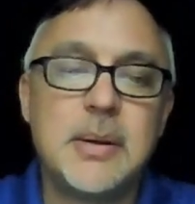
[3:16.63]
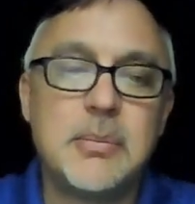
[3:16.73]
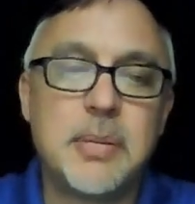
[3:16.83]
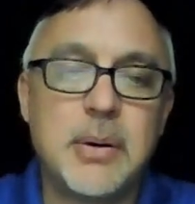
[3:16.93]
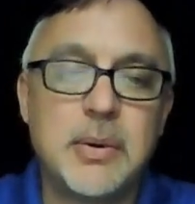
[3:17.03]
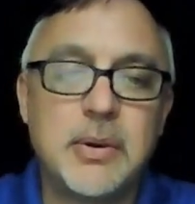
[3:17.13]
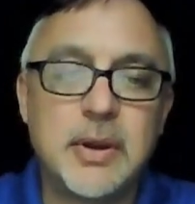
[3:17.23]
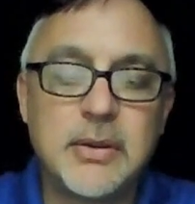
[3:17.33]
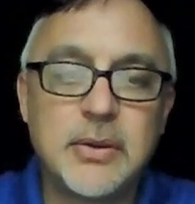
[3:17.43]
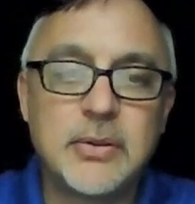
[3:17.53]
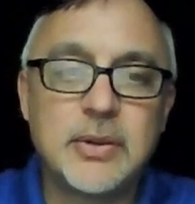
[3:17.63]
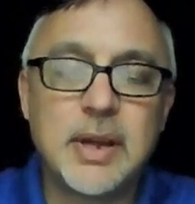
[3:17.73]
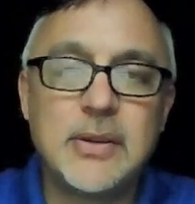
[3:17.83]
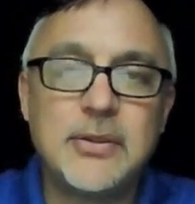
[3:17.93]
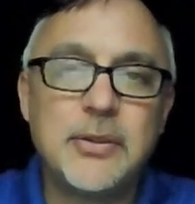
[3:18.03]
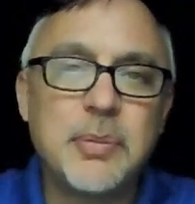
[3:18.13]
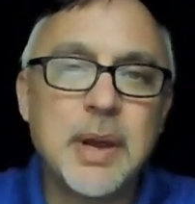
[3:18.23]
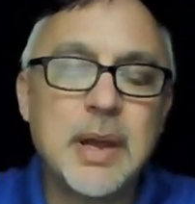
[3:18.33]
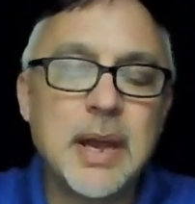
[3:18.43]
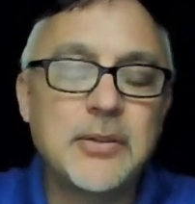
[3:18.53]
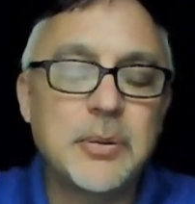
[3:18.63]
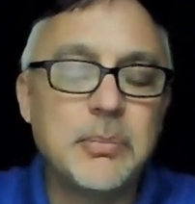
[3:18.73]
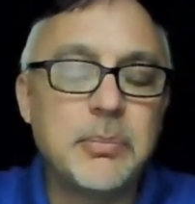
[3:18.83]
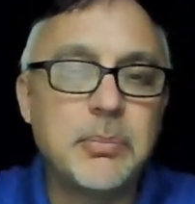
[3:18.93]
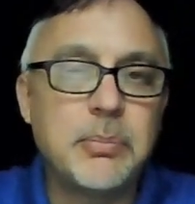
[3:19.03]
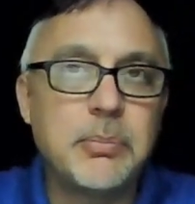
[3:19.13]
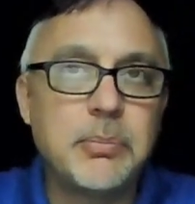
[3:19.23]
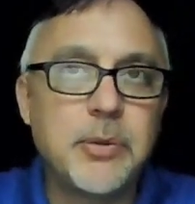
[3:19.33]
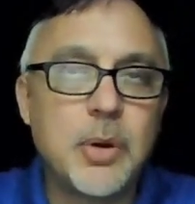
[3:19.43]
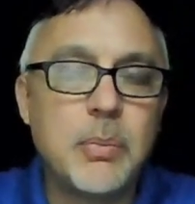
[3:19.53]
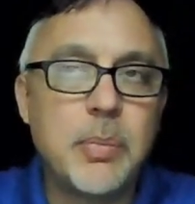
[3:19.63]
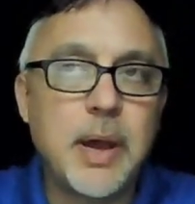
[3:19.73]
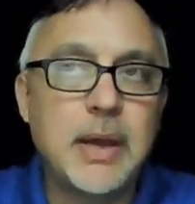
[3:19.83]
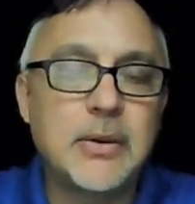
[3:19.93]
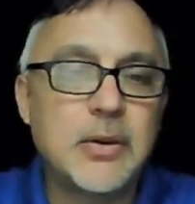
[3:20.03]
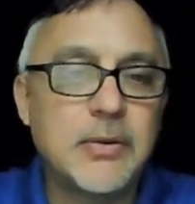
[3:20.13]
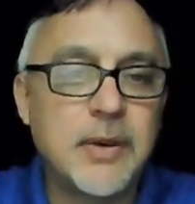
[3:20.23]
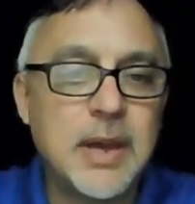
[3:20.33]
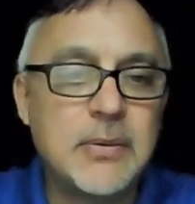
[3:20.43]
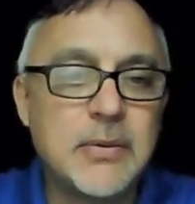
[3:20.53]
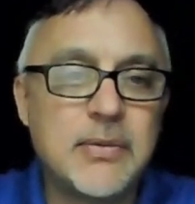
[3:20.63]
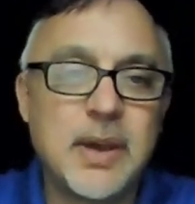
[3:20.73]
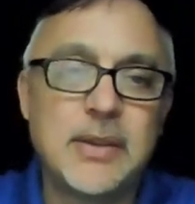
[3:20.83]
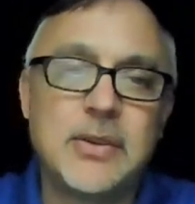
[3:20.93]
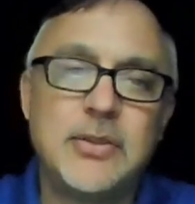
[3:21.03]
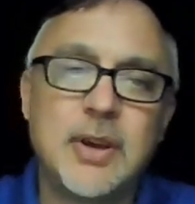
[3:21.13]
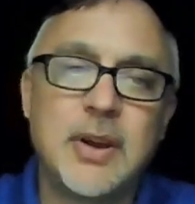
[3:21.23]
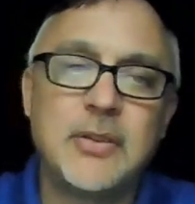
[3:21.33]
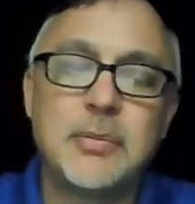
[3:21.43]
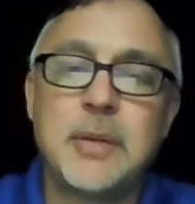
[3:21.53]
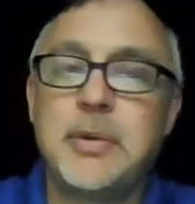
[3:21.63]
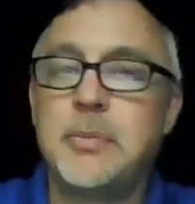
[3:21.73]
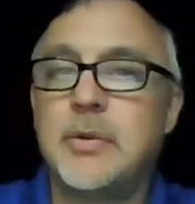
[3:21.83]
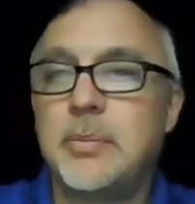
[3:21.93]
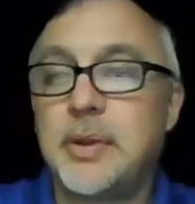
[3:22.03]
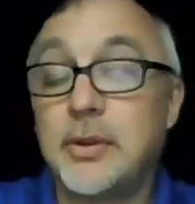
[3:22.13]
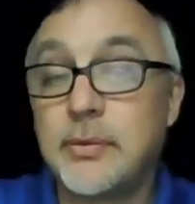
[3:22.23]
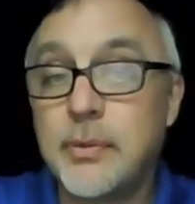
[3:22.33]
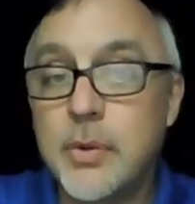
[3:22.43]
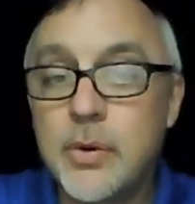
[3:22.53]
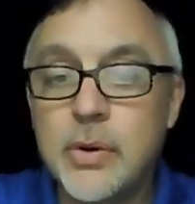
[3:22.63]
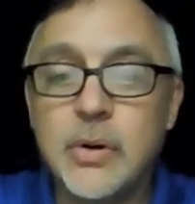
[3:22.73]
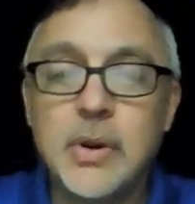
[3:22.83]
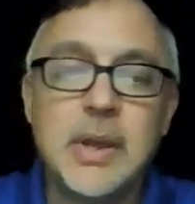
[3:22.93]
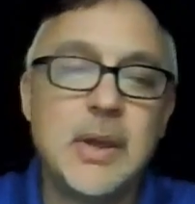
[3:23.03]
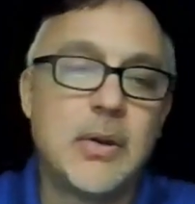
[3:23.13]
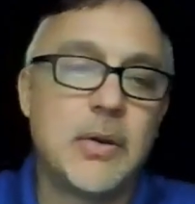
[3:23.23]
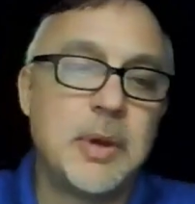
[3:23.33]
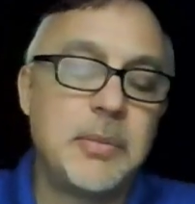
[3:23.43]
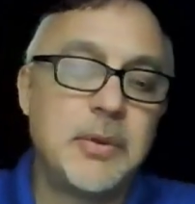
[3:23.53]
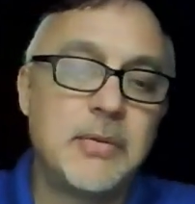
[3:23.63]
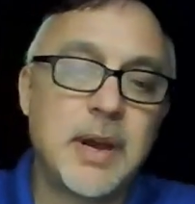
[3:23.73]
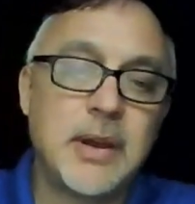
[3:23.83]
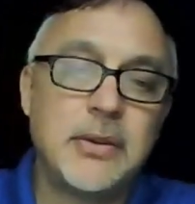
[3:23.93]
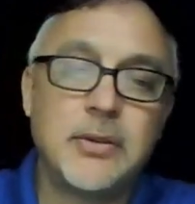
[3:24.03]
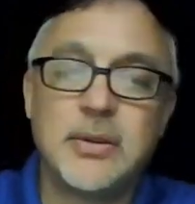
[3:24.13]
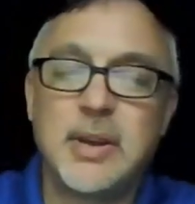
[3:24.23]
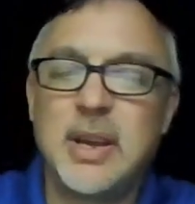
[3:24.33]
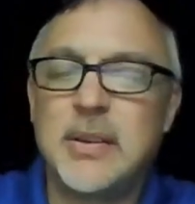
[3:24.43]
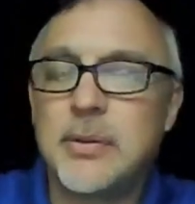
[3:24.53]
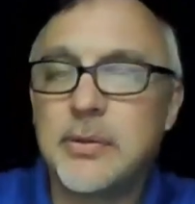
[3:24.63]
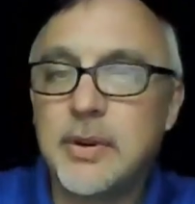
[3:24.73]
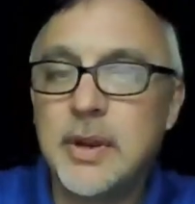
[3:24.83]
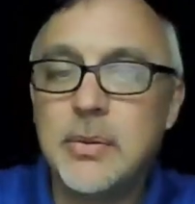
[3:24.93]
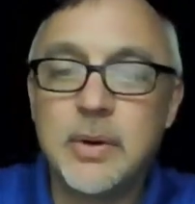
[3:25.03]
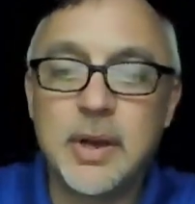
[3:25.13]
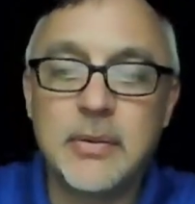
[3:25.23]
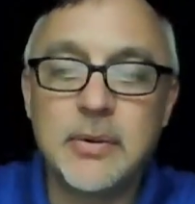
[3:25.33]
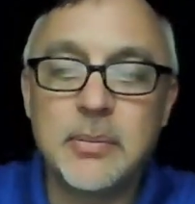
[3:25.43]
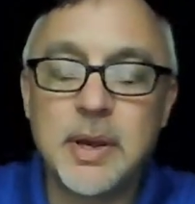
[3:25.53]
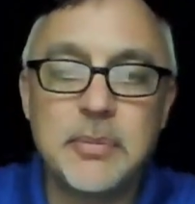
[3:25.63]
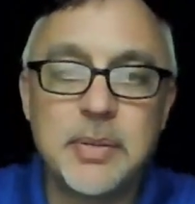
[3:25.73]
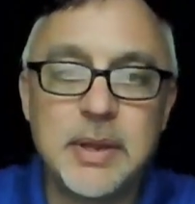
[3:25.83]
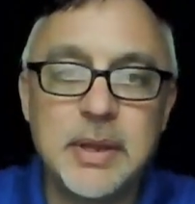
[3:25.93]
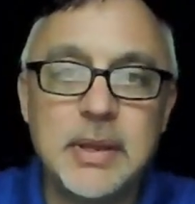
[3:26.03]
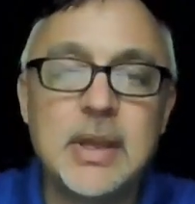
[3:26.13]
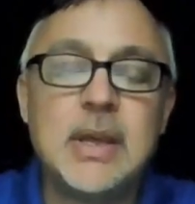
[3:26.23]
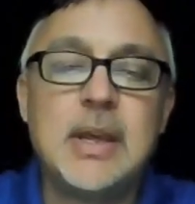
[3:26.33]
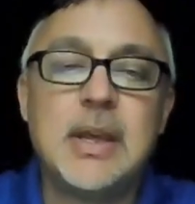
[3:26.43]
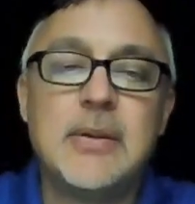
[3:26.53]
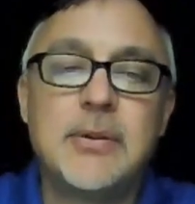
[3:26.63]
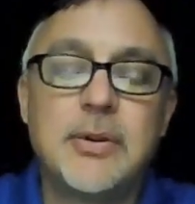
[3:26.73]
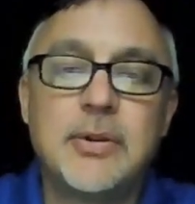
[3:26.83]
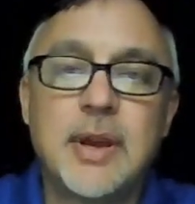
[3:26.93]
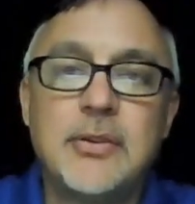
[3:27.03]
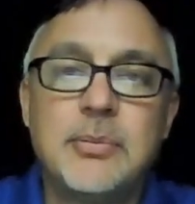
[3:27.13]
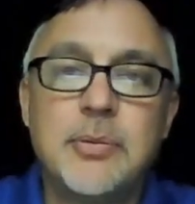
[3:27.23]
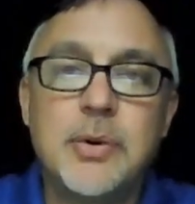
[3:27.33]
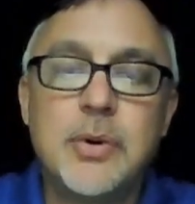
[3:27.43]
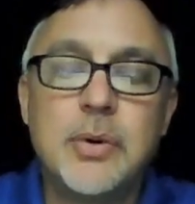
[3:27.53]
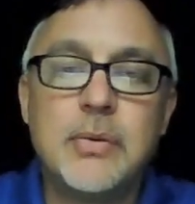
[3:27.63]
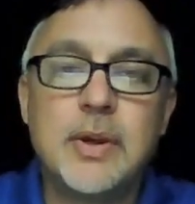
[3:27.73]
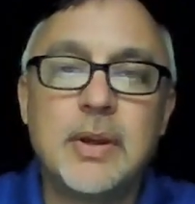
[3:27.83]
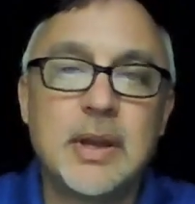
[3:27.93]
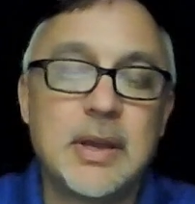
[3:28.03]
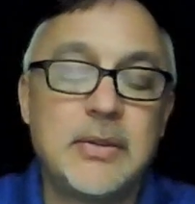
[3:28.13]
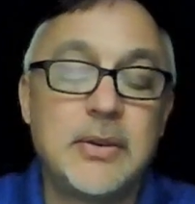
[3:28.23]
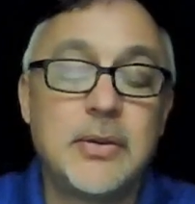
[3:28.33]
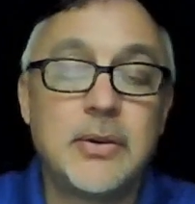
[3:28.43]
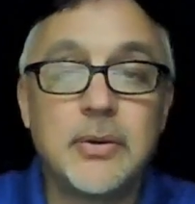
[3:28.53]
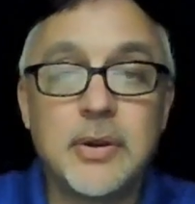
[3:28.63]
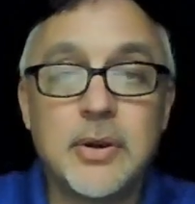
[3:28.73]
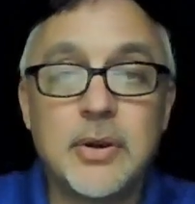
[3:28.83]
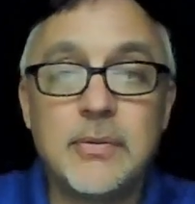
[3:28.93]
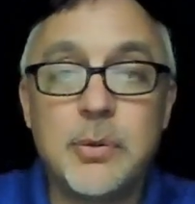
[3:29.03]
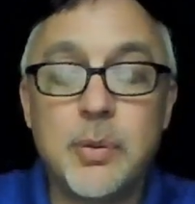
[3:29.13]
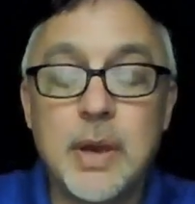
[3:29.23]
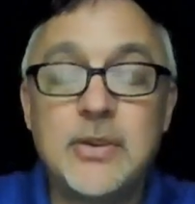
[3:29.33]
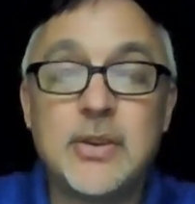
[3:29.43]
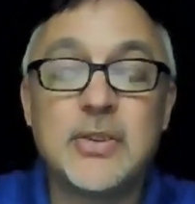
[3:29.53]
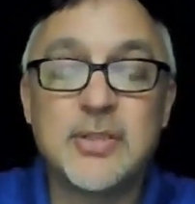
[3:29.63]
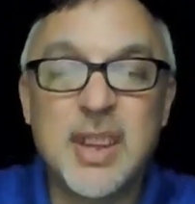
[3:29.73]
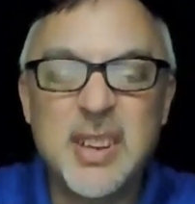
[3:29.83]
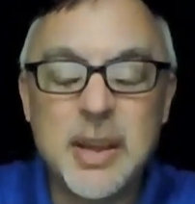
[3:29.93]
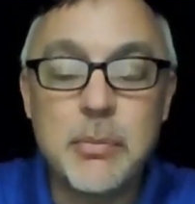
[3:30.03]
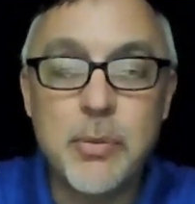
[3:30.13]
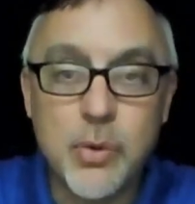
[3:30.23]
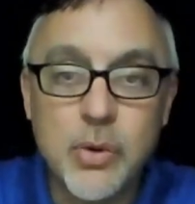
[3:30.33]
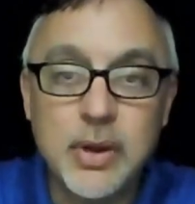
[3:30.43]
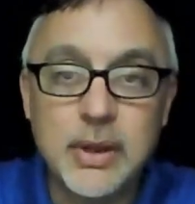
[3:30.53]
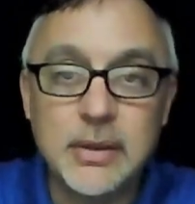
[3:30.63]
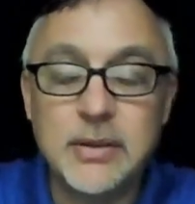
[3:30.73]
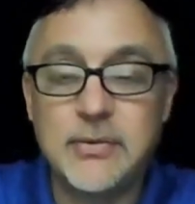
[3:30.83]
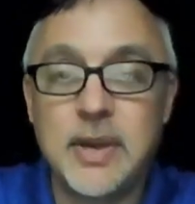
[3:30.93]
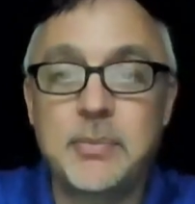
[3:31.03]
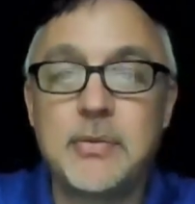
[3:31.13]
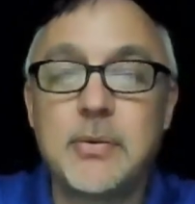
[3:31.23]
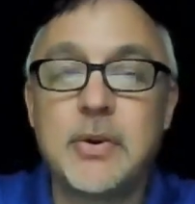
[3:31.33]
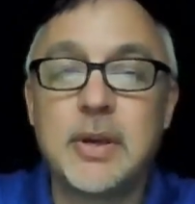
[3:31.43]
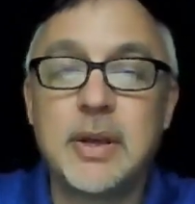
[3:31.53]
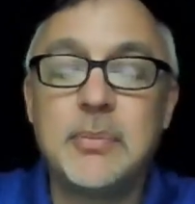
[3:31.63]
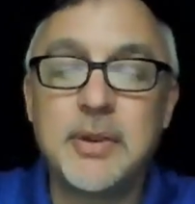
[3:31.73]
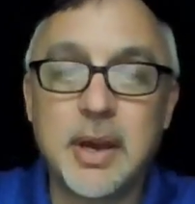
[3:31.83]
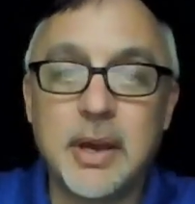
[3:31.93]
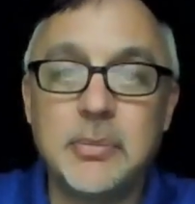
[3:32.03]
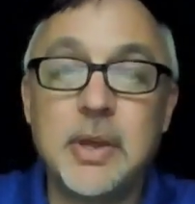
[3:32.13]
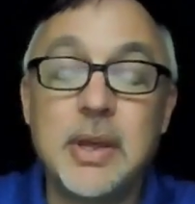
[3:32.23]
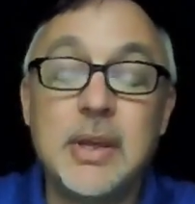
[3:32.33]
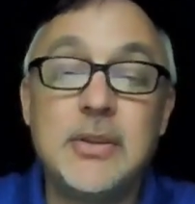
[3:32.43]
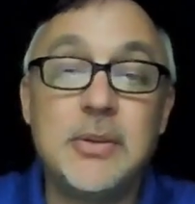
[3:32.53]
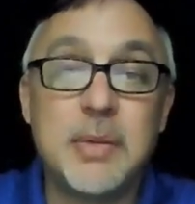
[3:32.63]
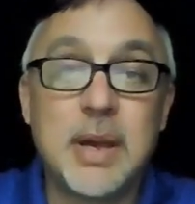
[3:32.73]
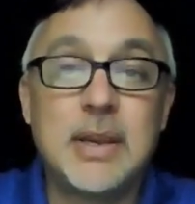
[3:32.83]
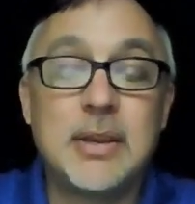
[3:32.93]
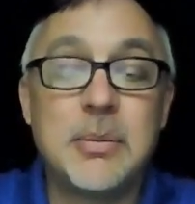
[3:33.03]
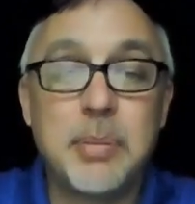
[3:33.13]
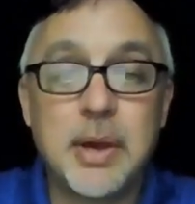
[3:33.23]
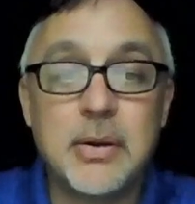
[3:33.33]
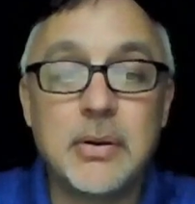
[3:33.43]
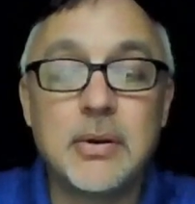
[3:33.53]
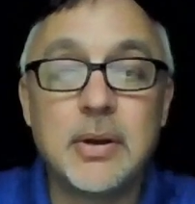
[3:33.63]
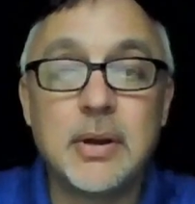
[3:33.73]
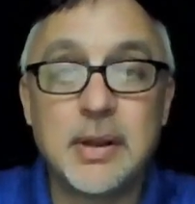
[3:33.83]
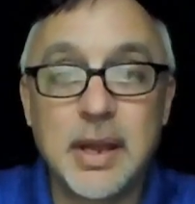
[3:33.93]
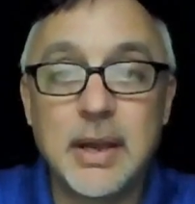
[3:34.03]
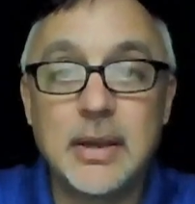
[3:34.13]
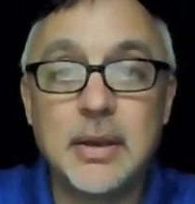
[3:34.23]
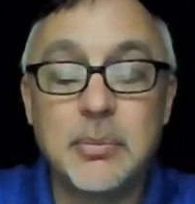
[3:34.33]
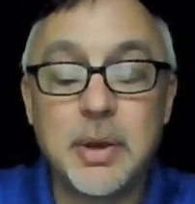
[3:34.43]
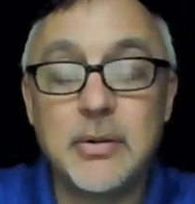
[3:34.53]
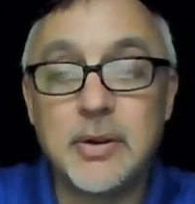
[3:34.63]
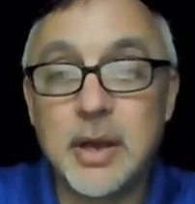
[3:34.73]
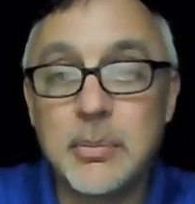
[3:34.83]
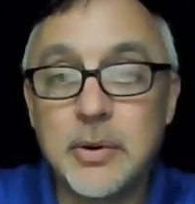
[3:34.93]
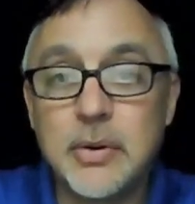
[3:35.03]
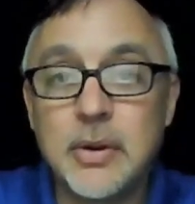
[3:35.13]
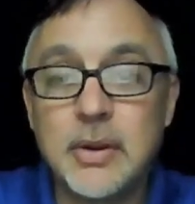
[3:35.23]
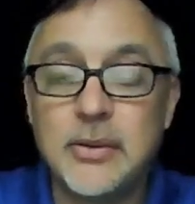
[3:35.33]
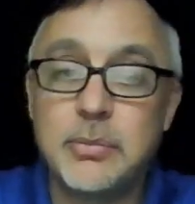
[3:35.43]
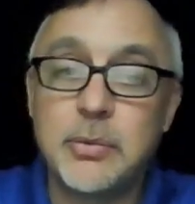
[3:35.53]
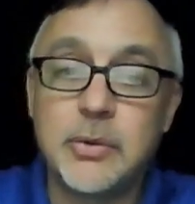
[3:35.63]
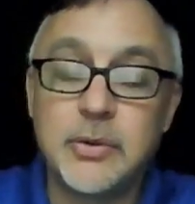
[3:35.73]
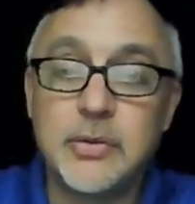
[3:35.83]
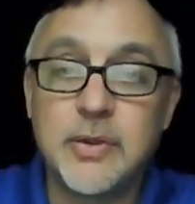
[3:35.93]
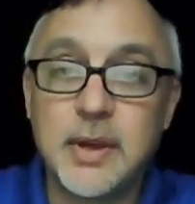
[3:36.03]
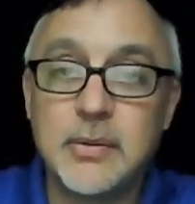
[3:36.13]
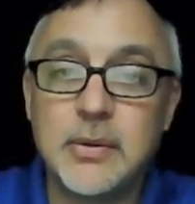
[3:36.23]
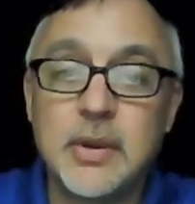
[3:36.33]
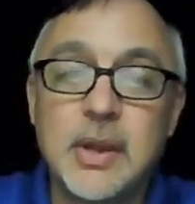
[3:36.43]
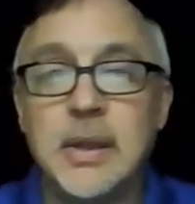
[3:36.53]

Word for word: But when you look at those lines, those might actually go back in our favor. In fact, the Giants might be more at plus four, or maybe the Vikings are at negative three, whatever it might be. If those lines move, like I said earlier, if you wait till Sunday morning, in fact, before game time, you might get a better line, a better number that's more in your favor.